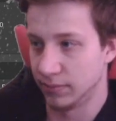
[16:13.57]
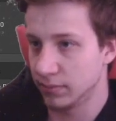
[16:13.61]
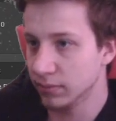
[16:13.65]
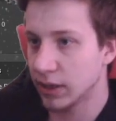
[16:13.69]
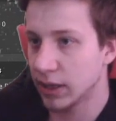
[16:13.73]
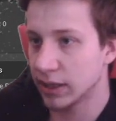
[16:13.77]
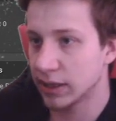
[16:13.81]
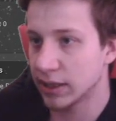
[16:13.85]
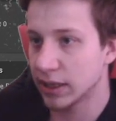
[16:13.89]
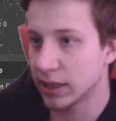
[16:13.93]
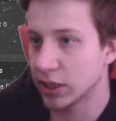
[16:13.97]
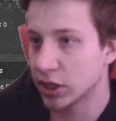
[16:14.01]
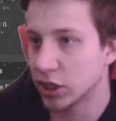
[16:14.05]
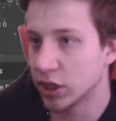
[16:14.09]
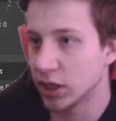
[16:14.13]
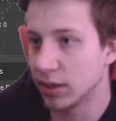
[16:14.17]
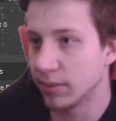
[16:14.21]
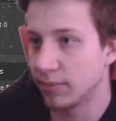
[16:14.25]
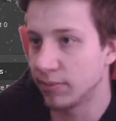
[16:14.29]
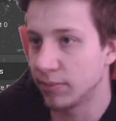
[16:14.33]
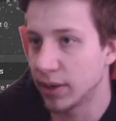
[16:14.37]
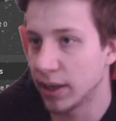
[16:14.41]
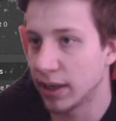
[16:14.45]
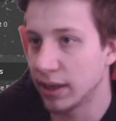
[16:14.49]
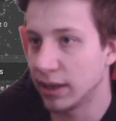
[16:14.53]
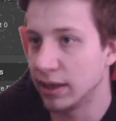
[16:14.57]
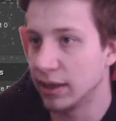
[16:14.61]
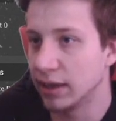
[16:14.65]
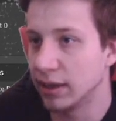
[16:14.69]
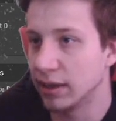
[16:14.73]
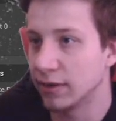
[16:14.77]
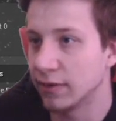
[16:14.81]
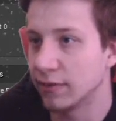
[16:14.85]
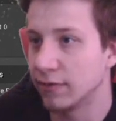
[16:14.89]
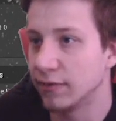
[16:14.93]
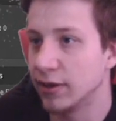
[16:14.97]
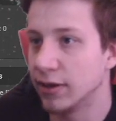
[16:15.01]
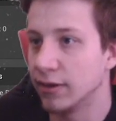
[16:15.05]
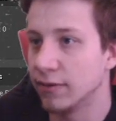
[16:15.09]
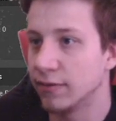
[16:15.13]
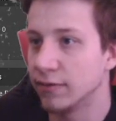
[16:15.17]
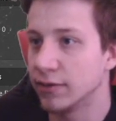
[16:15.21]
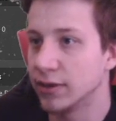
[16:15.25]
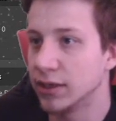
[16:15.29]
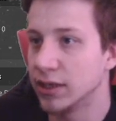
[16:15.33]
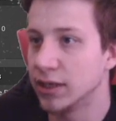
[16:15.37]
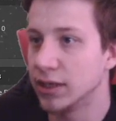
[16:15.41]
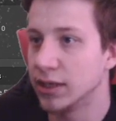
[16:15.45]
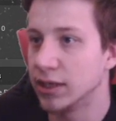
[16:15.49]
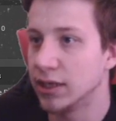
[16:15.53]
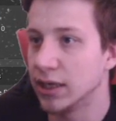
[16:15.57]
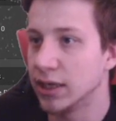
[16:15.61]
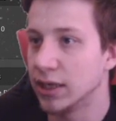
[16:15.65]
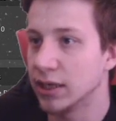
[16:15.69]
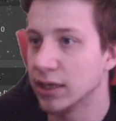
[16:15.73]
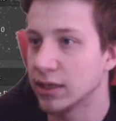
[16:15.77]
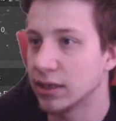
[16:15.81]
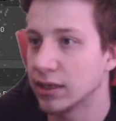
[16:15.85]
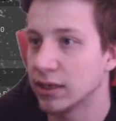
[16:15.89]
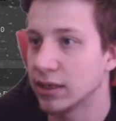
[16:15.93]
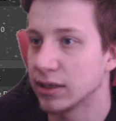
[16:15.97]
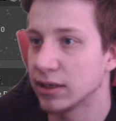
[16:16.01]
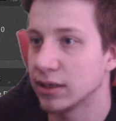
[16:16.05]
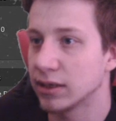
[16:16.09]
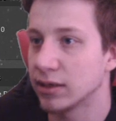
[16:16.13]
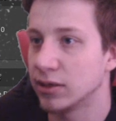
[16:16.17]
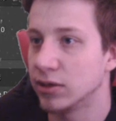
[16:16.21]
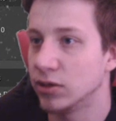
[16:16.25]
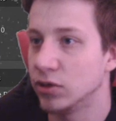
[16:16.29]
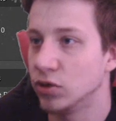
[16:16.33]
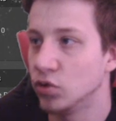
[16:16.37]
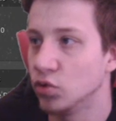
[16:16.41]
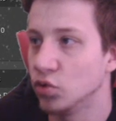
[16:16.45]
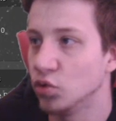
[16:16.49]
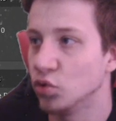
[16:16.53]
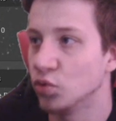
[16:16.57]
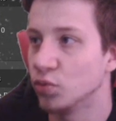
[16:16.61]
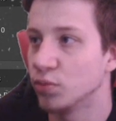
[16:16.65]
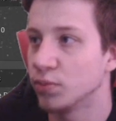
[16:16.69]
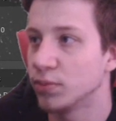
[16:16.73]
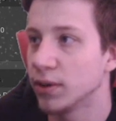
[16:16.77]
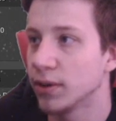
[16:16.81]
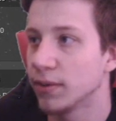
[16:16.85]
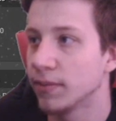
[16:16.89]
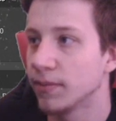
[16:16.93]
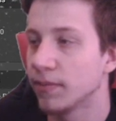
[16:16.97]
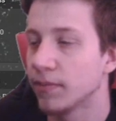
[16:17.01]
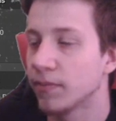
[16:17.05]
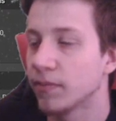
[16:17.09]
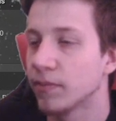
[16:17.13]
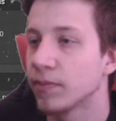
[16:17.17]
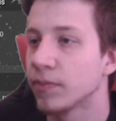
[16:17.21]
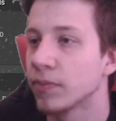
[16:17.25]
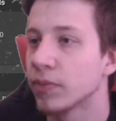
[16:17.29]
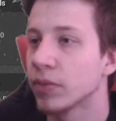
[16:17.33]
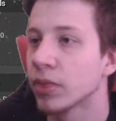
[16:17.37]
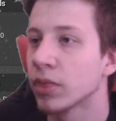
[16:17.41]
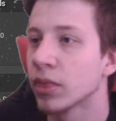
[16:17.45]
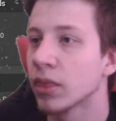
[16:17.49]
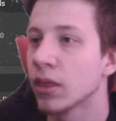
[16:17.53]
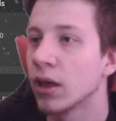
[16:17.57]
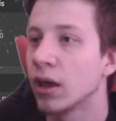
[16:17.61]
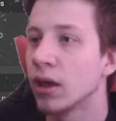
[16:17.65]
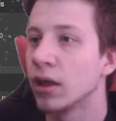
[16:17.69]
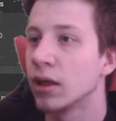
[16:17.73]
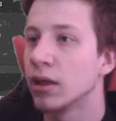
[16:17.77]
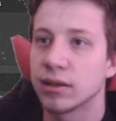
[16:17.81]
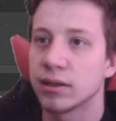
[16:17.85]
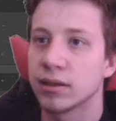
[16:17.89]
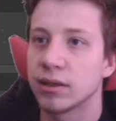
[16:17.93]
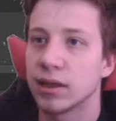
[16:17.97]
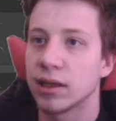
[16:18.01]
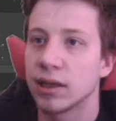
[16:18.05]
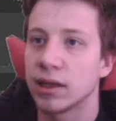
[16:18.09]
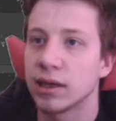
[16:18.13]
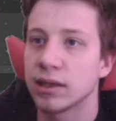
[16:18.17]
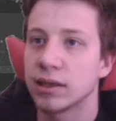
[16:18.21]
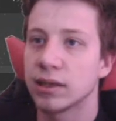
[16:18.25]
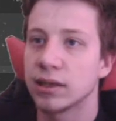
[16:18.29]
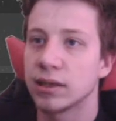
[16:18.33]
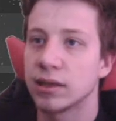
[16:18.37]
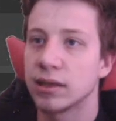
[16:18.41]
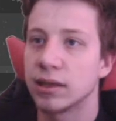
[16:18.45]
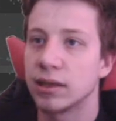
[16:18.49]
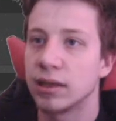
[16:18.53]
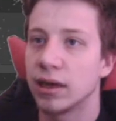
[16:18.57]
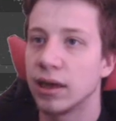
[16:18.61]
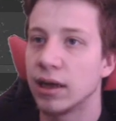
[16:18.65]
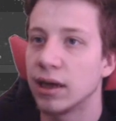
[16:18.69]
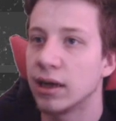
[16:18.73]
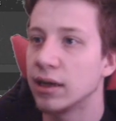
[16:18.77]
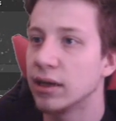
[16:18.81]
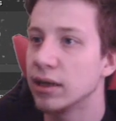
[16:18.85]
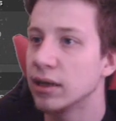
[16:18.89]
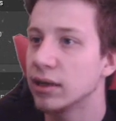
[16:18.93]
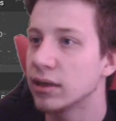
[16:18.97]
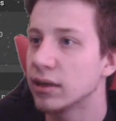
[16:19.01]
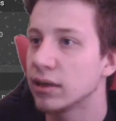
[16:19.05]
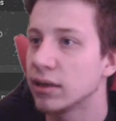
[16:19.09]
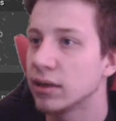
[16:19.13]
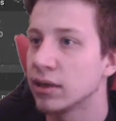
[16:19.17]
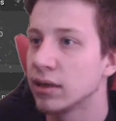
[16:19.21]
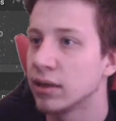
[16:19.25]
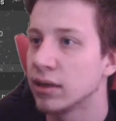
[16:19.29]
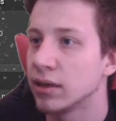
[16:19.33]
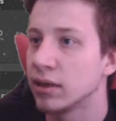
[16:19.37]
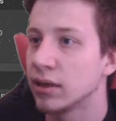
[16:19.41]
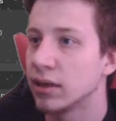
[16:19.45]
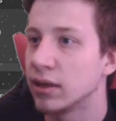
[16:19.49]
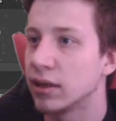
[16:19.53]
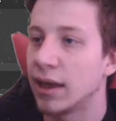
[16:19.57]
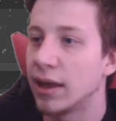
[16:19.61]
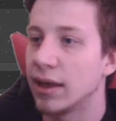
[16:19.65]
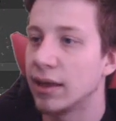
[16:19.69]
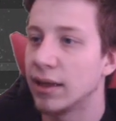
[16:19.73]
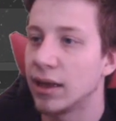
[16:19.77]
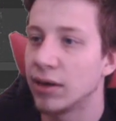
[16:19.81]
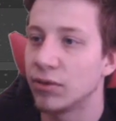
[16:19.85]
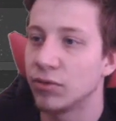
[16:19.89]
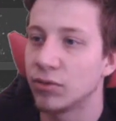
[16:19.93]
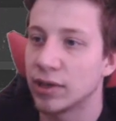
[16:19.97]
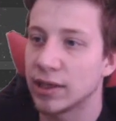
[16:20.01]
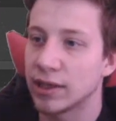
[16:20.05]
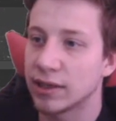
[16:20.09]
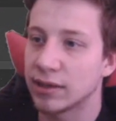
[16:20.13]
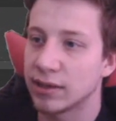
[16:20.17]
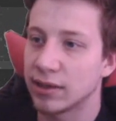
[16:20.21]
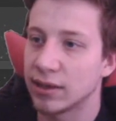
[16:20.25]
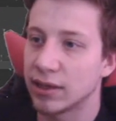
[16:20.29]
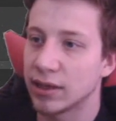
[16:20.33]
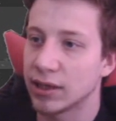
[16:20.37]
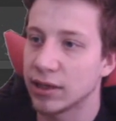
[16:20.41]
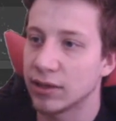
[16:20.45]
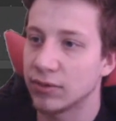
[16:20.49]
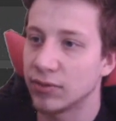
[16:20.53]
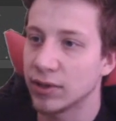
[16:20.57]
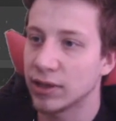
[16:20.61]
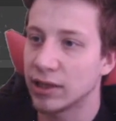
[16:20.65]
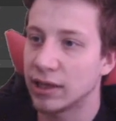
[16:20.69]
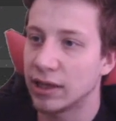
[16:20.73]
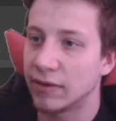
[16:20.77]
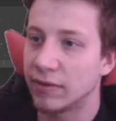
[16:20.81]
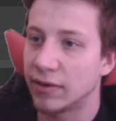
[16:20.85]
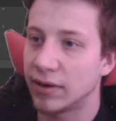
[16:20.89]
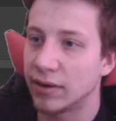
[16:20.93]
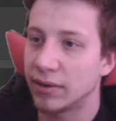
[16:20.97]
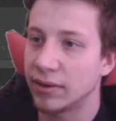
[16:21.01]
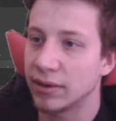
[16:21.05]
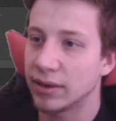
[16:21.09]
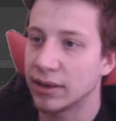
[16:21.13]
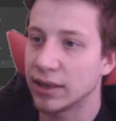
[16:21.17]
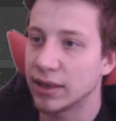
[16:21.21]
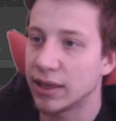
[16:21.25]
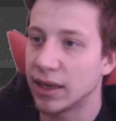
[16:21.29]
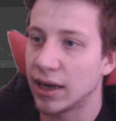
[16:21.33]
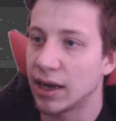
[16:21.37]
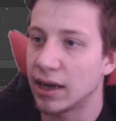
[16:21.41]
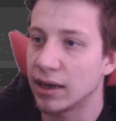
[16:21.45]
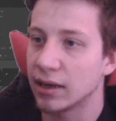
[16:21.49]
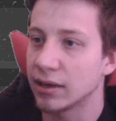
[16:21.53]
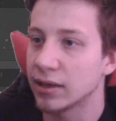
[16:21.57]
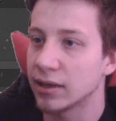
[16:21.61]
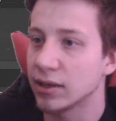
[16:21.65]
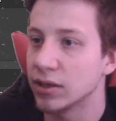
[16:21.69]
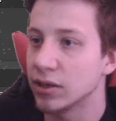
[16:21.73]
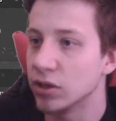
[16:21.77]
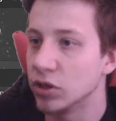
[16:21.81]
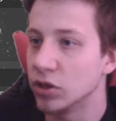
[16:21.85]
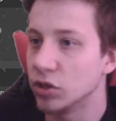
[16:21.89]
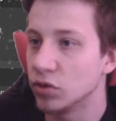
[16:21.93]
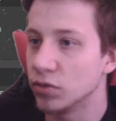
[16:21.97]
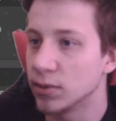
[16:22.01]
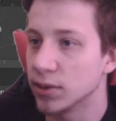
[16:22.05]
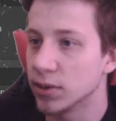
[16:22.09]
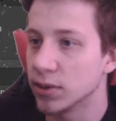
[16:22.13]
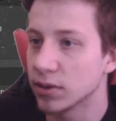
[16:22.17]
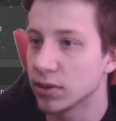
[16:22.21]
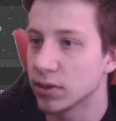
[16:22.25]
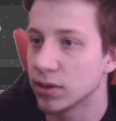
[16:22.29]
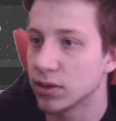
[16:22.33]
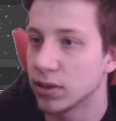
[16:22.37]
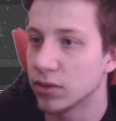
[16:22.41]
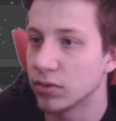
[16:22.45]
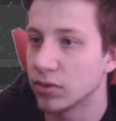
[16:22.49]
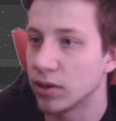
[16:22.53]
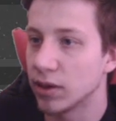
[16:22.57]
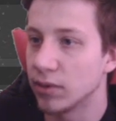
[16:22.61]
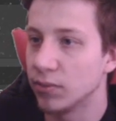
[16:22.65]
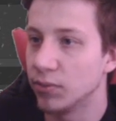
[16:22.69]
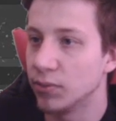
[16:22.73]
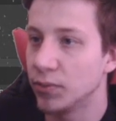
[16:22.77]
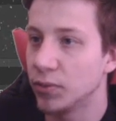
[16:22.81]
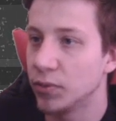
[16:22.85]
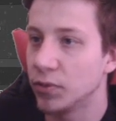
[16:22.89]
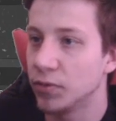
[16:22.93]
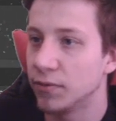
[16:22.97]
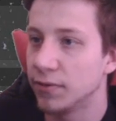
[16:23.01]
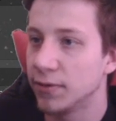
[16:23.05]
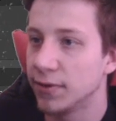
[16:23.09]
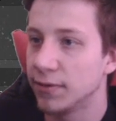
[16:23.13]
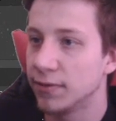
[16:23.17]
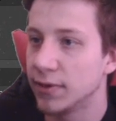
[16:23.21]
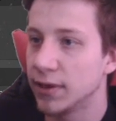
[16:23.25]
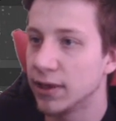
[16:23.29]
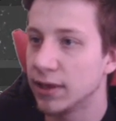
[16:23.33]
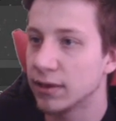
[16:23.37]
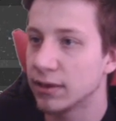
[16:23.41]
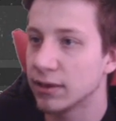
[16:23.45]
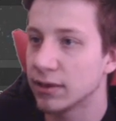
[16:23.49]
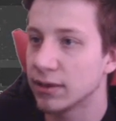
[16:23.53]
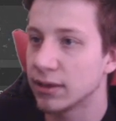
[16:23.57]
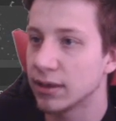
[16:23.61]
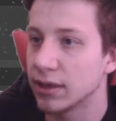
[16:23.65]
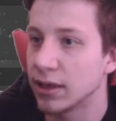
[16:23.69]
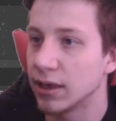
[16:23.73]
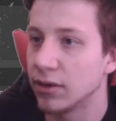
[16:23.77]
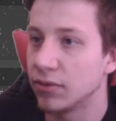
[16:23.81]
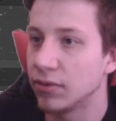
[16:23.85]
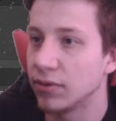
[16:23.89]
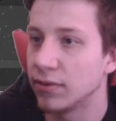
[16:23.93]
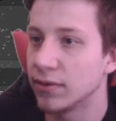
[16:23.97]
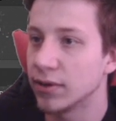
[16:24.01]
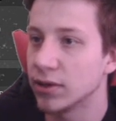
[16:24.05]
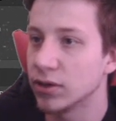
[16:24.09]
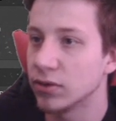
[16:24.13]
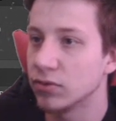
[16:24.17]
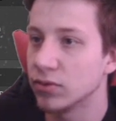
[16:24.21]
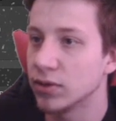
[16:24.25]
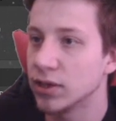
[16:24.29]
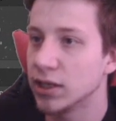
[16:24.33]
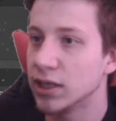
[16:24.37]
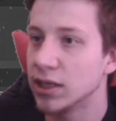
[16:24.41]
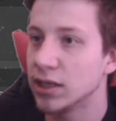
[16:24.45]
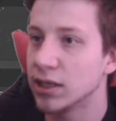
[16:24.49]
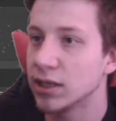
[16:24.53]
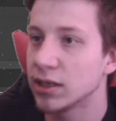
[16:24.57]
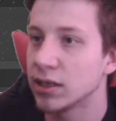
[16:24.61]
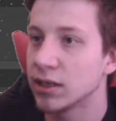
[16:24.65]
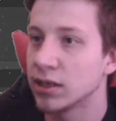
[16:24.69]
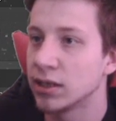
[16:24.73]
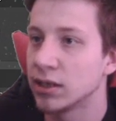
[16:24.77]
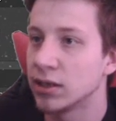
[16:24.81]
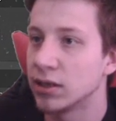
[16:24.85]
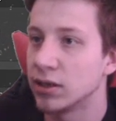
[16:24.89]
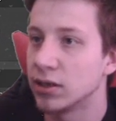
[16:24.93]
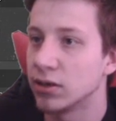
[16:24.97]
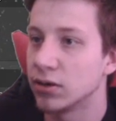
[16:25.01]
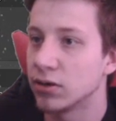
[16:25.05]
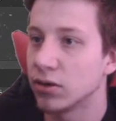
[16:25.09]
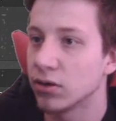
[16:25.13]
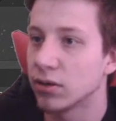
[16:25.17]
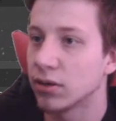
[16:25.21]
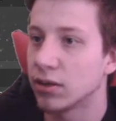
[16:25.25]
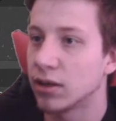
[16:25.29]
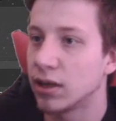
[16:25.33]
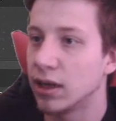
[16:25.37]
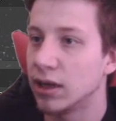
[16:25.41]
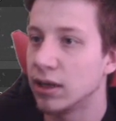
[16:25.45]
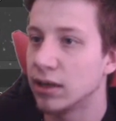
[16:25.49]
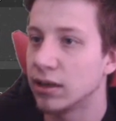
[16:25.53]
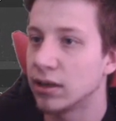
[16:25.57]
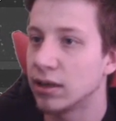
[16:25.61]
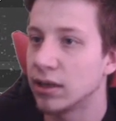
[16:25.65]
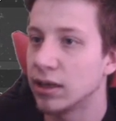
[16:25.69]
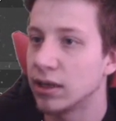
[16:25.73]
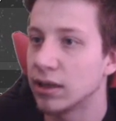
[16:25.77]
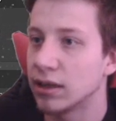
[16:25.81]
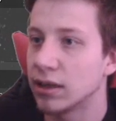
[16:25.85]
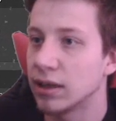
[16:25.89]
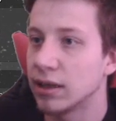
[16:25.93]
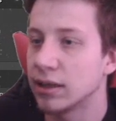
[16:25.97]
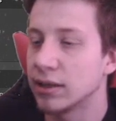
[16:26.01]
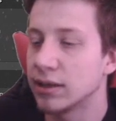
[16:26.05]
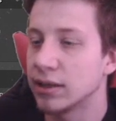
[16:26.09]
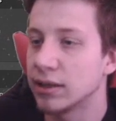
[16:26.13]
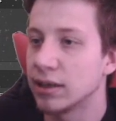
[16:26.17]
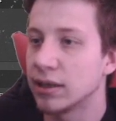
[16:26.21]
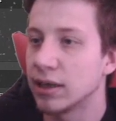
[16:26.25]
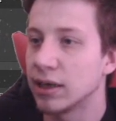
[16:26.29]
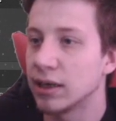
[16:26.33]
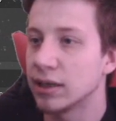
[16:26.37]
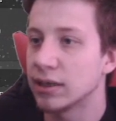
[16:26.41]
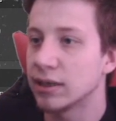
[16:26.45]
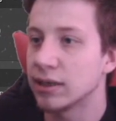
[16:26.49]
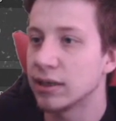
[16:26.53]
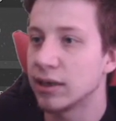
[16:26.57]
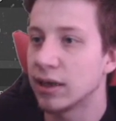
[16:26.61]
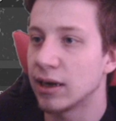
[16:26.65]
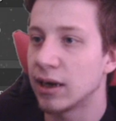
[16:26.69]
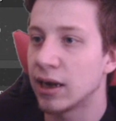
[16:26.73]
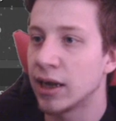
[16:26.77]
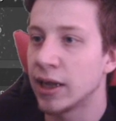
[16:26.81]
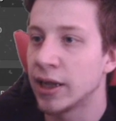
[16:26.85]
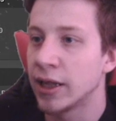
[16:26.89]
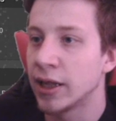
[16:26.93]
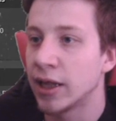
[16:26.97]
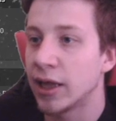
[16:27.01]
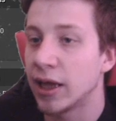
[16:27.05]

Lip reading: Let's actually play with this cube. Select 3edit. And now you can select whatever triangle you want. You can move with it however you need, rotate it, etc, etc.